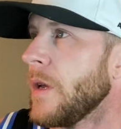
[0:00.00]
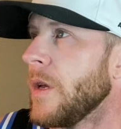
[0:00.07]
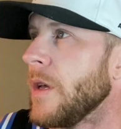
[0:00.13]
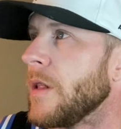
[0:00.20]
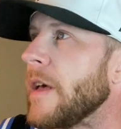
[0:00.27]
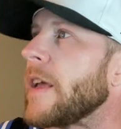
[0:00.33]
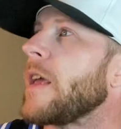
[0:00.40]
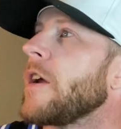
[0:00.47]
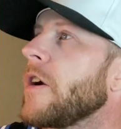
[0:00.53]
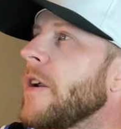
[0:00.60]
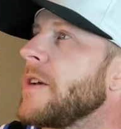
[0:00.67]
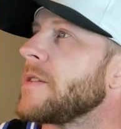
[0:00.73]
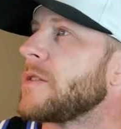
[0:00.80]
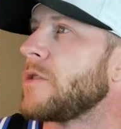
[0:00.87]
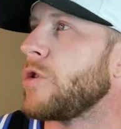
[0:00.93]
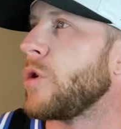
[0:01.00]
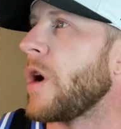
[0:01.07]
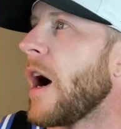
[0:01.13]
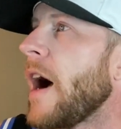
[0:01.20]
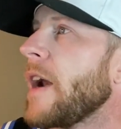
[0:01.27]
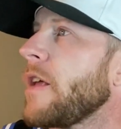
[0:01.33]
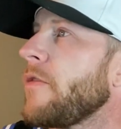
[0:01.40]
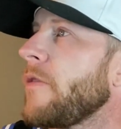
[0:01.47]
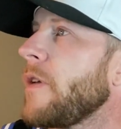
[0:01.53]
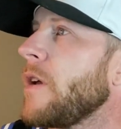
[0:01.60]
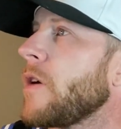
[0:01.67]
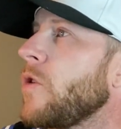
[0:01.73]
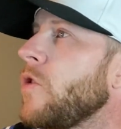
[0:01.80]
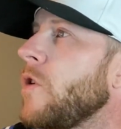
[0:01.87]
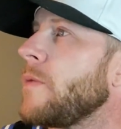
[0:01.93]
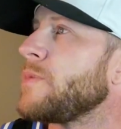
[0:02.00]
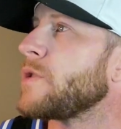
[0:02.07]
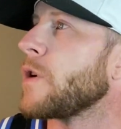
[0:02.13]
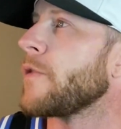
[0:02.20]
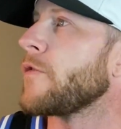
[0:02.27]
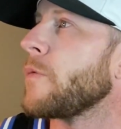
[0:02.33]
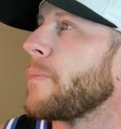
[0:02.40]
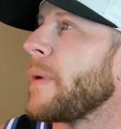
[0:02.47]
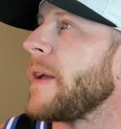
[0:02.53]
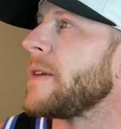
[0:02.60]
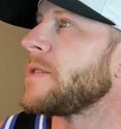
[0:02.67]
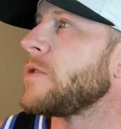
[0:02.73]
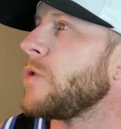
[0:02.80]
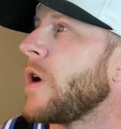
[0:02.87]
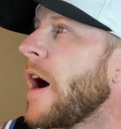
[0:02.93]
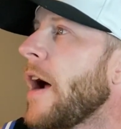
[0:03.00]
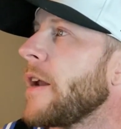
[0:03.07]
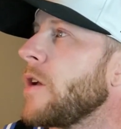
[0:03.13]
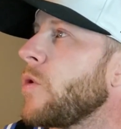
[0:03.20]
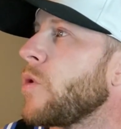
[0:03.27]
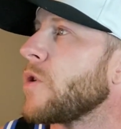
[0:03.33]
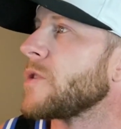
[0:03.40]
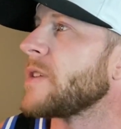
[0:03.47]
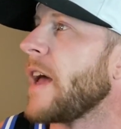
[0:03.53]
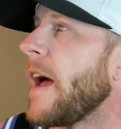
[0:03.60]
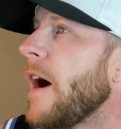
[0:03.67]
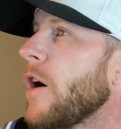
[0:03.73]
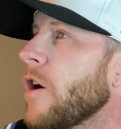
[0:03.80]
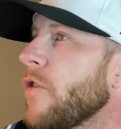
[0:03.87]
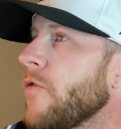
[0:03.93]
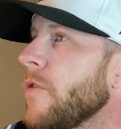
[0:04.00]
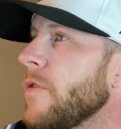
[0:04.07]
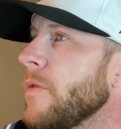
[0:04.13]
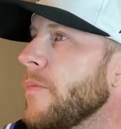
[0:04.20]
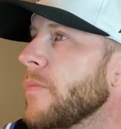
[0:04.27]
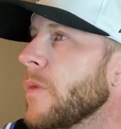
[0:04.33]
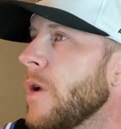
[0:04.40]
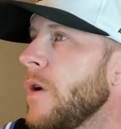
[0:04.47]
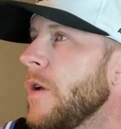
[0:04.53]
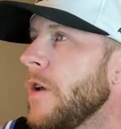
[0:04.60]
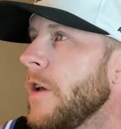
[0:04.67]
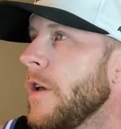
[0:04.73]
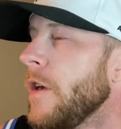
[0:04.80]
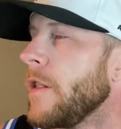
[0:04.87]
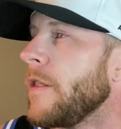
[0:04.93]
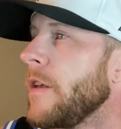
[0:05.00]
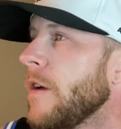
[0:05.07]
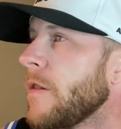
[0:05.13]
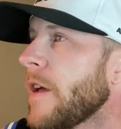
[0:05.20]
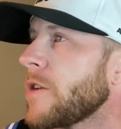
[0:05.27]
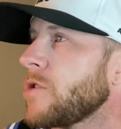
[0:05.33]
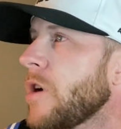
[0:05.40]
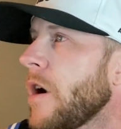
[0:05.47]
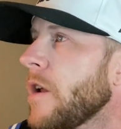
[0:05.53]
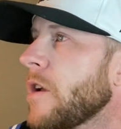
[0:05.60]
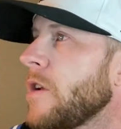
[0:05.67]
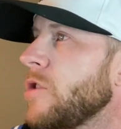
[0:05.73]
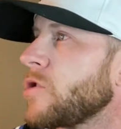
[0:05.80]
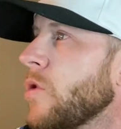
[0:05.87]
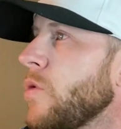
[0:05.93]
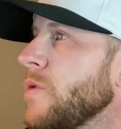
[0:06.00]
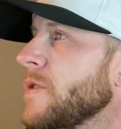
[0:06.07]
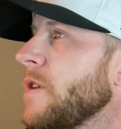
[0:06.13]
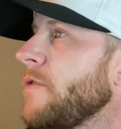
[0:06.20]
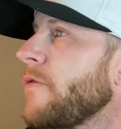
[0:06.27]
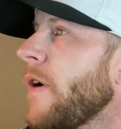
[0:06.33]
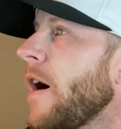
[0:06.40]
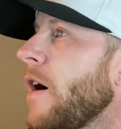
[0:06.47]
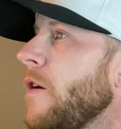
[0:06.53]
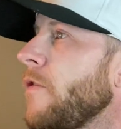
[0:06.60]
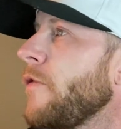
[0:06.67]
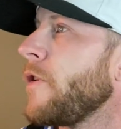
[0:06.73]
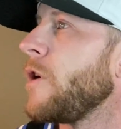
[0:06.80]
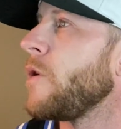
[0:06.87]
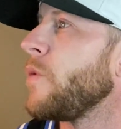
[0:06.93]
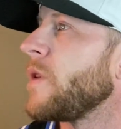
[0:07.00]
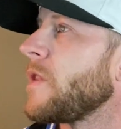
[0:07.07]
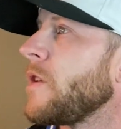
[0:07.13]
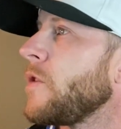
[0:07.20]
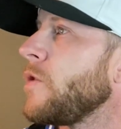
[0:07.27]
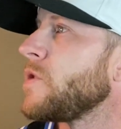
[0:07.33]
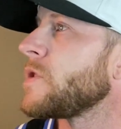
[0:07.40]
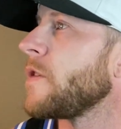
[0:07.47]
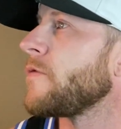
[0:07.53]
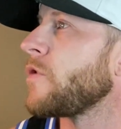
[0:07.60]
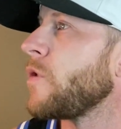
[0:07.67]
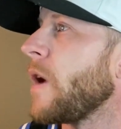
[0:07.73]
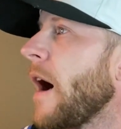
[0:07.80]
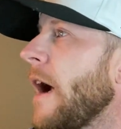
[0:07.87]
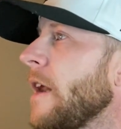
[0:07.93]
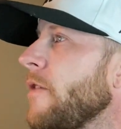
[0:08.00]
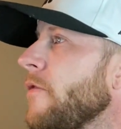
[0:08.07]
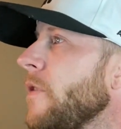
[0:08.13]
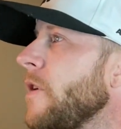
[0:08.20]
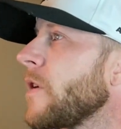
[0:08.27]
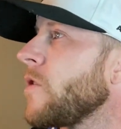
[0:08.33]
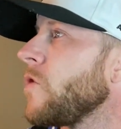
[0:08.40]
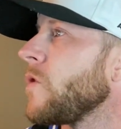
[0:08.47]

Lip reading: here it is, Ducati Vehicle Observer-Based Ducati Corsa Algorithm. The electronic controls evolve with the use of Ducati Vehicle